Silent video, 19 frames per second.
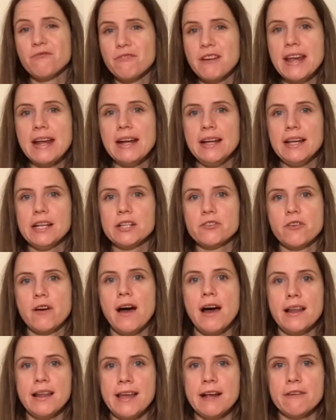really a
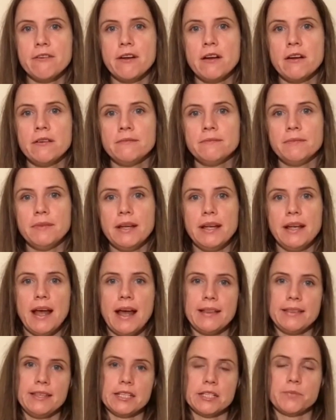trial error
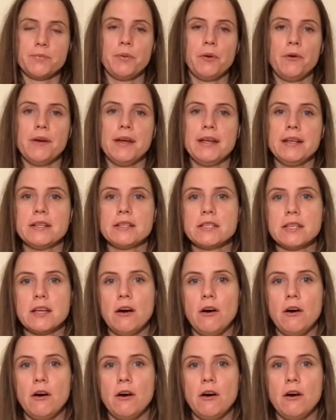at this point,